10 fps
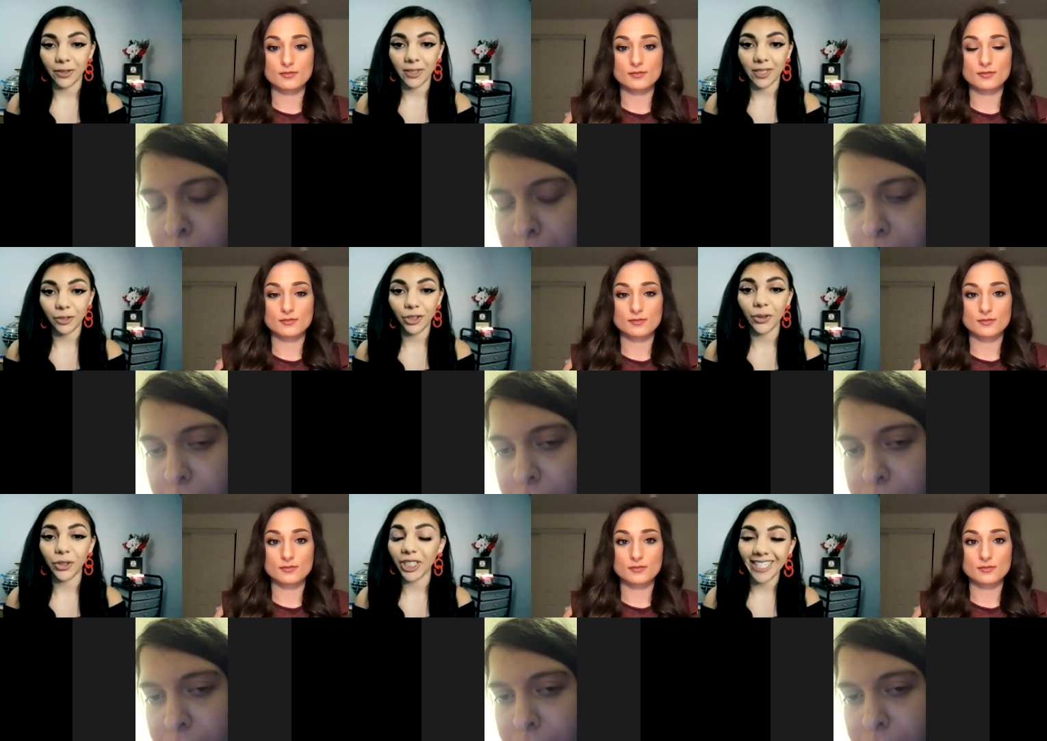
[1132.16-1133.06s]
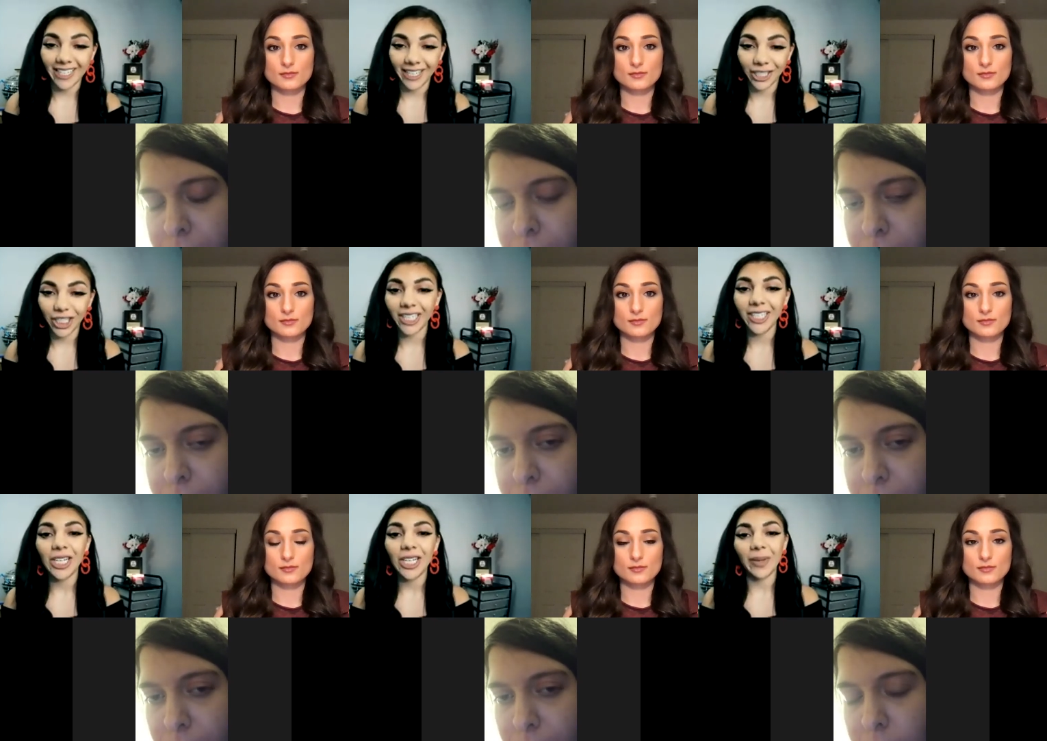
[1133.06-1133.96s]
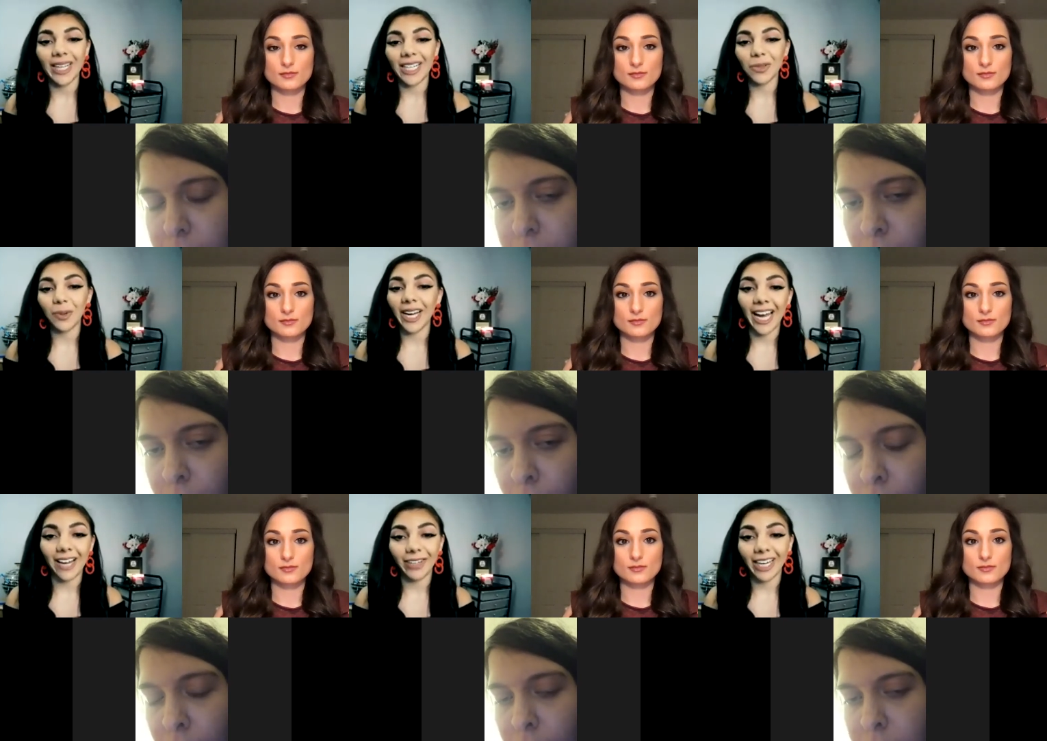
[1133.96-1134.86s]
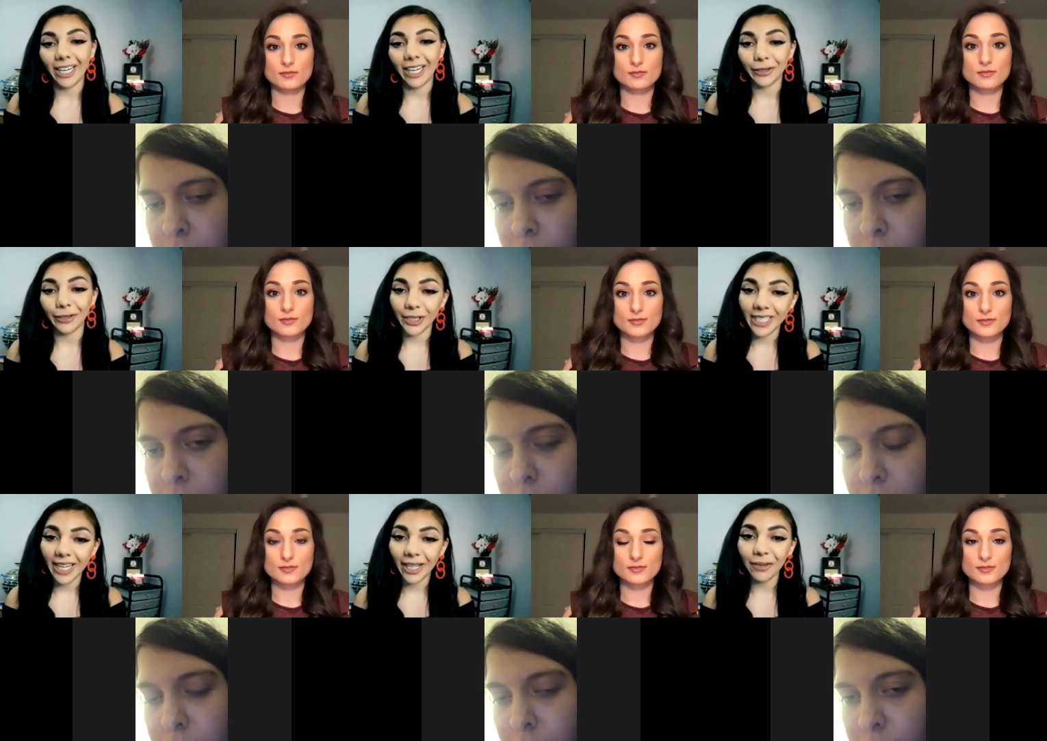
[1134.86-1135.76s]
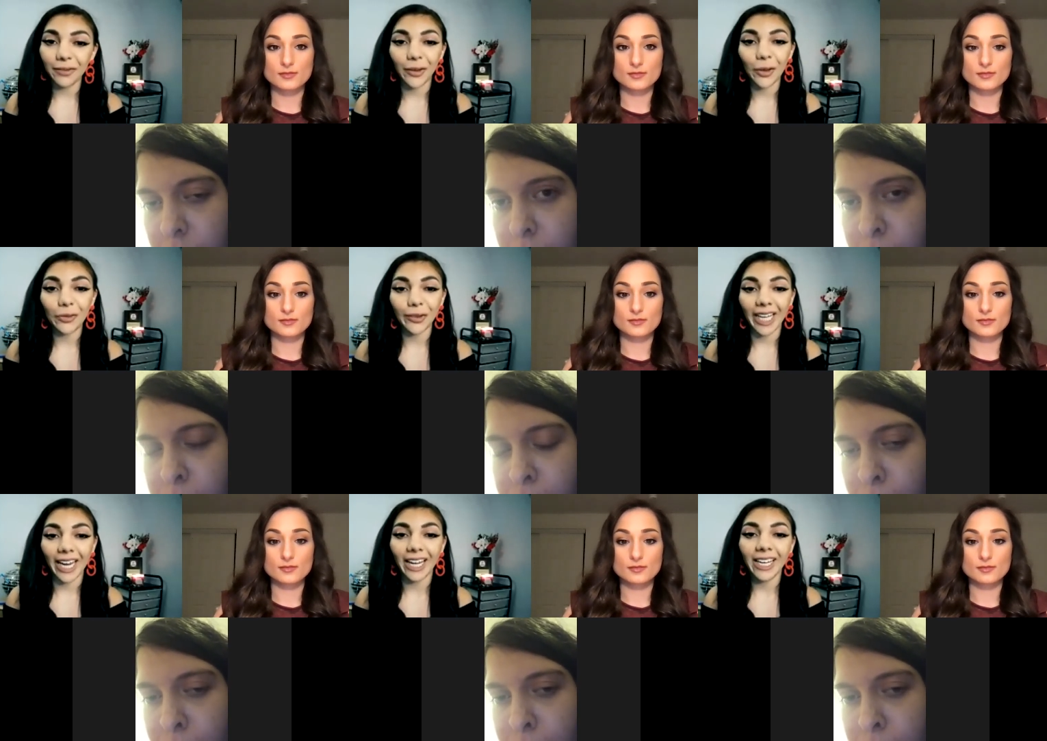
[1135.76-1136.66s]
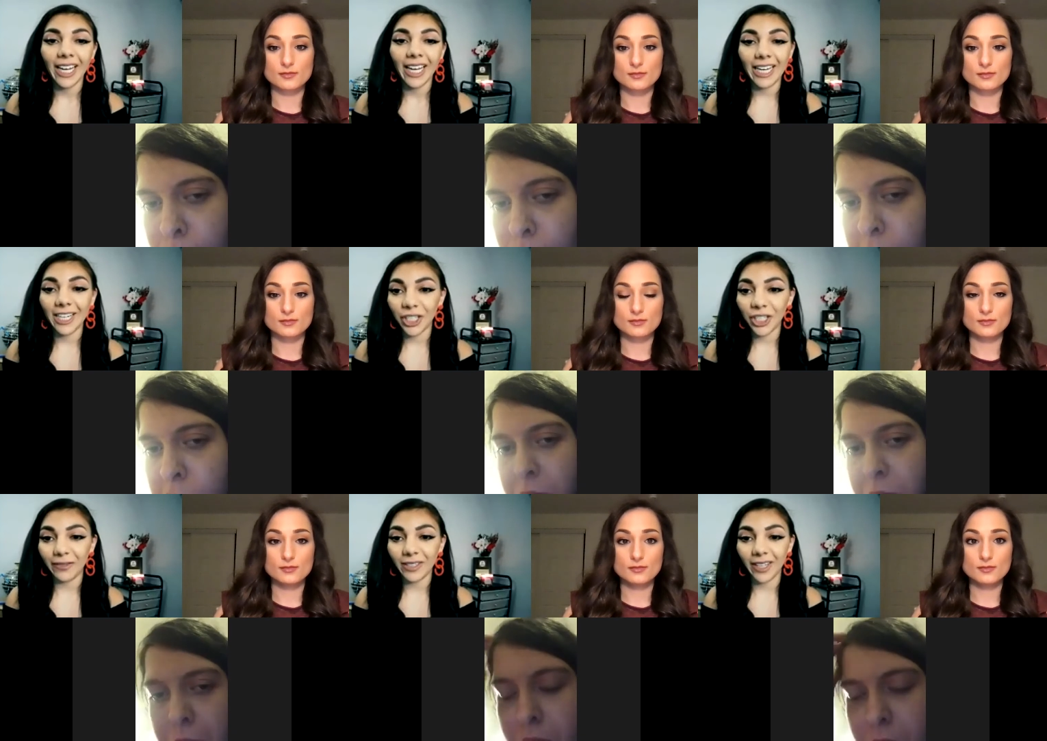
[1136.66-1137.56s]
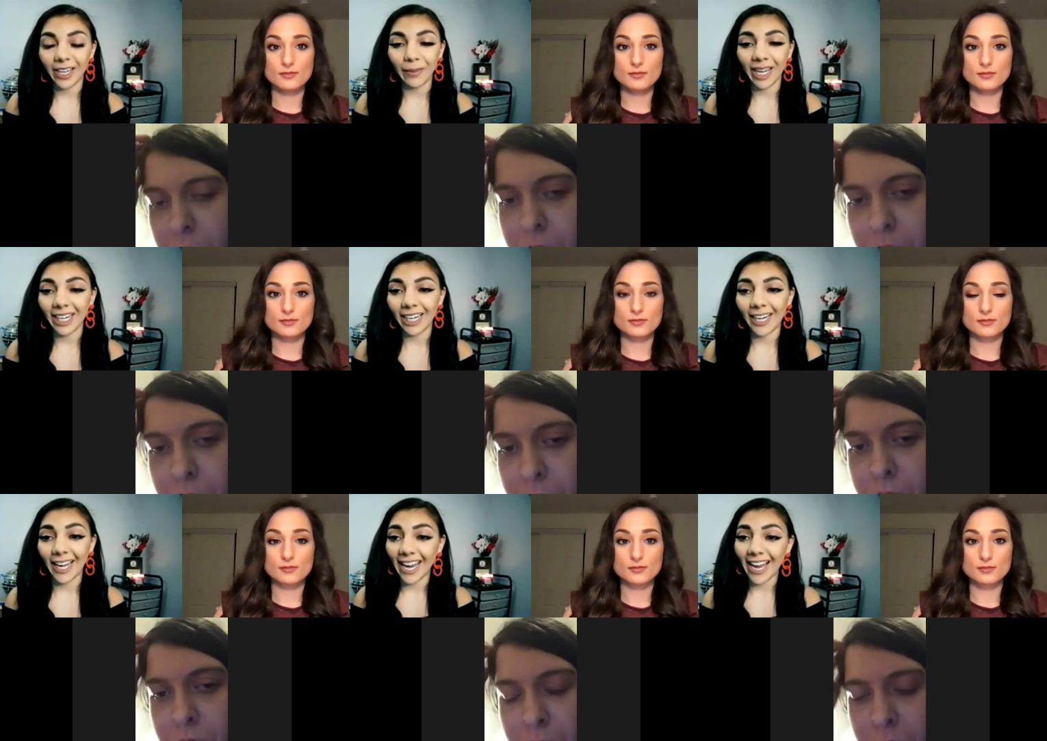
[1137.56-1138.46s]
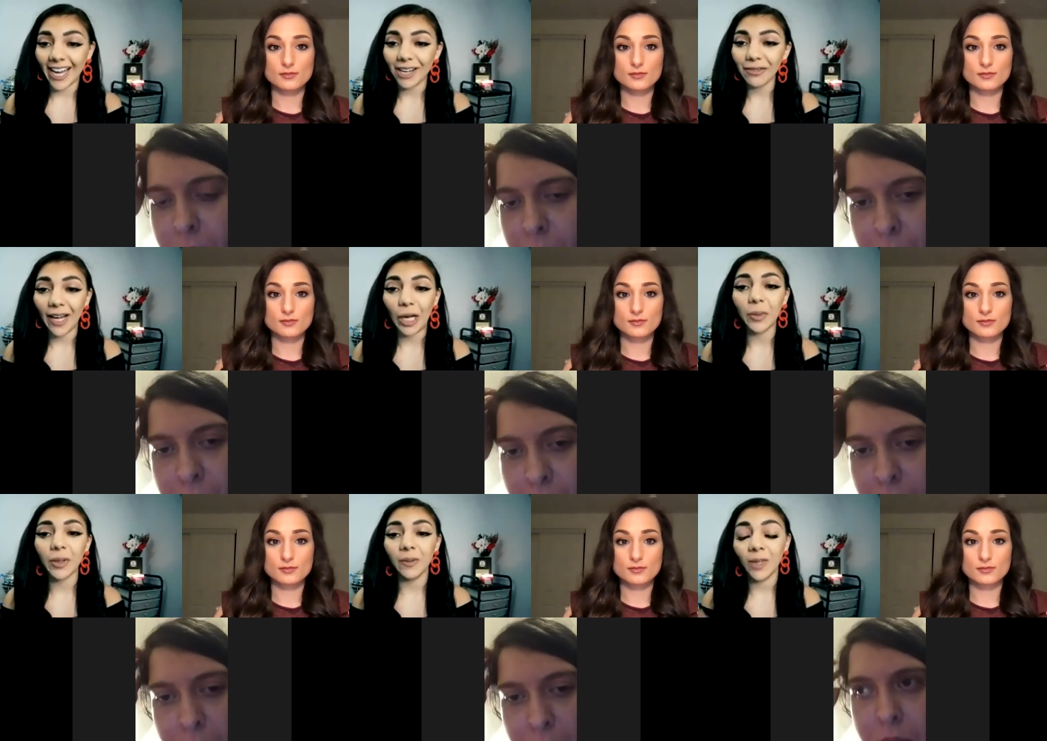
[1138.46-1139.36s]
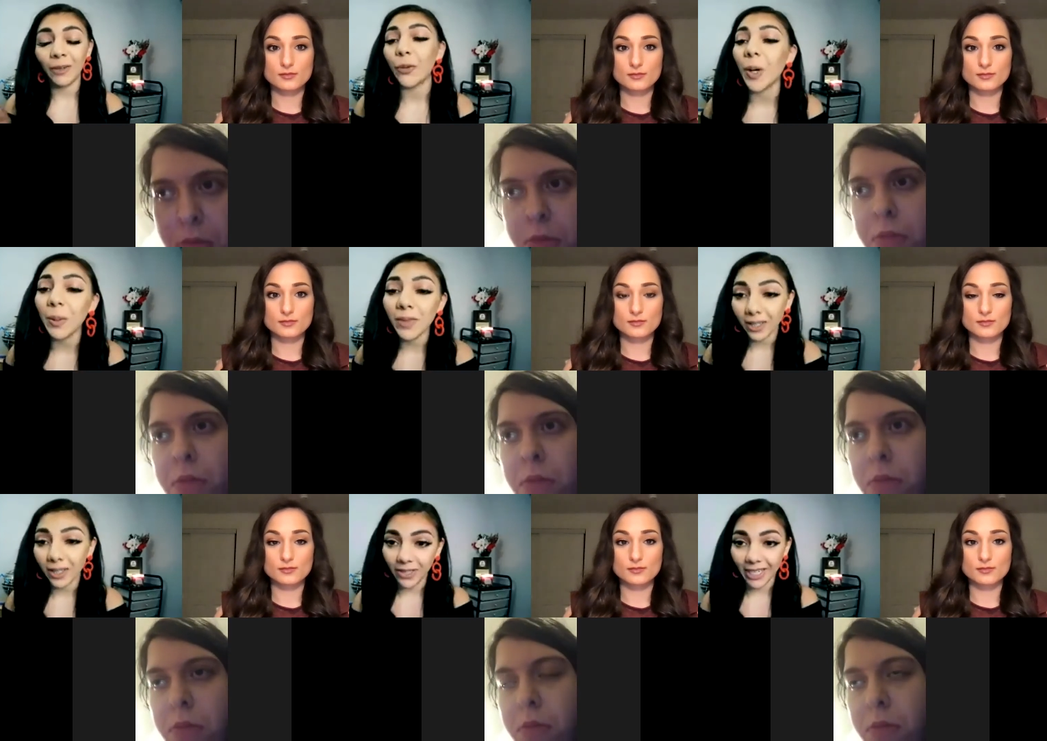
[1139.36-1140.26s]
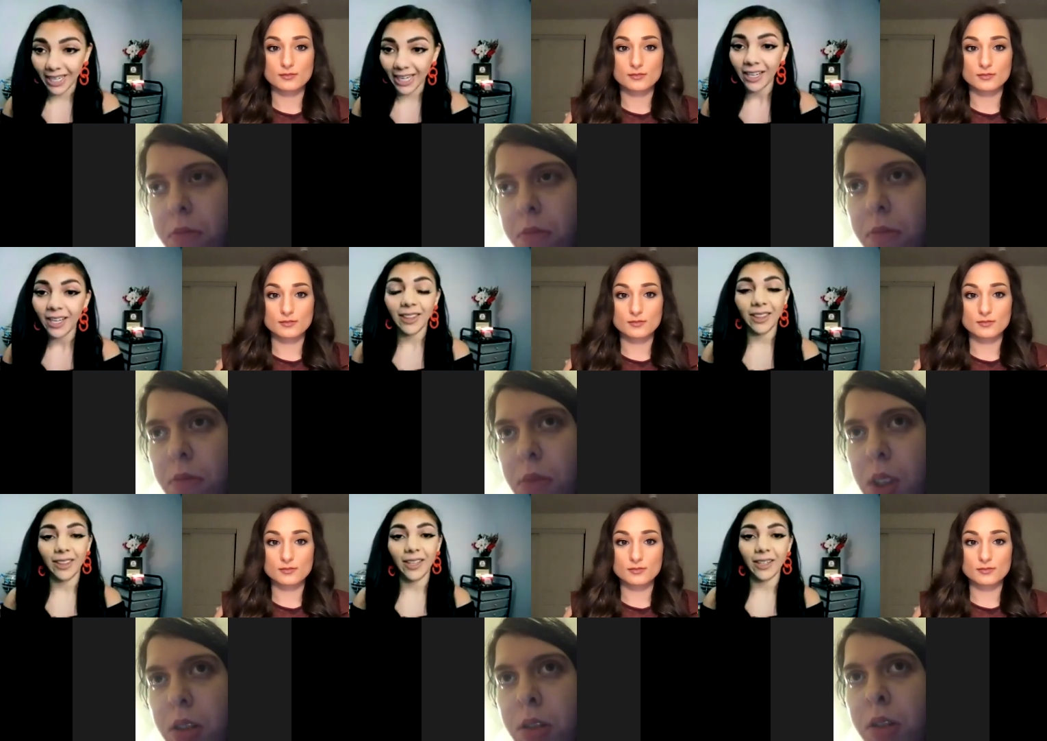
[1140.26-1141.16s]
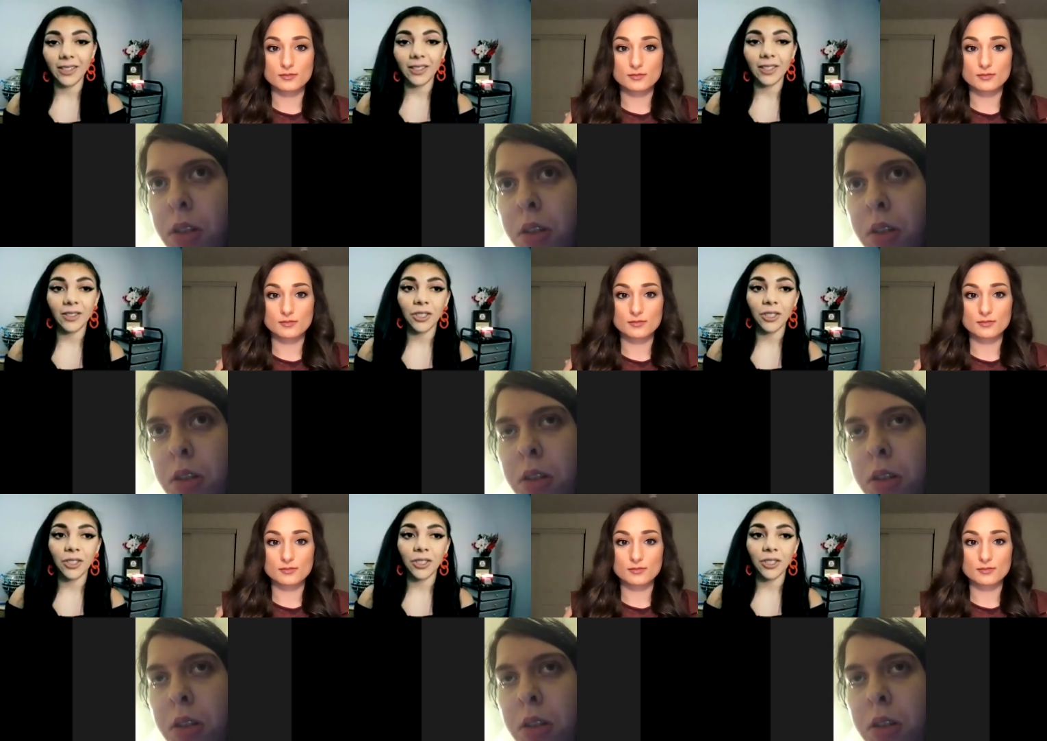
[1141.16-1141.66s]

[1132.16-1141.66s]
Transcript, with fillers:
Speaker 1: socialization. But that's why advocating for yourself and hopefully initiatives like Megan and I have help inform the community to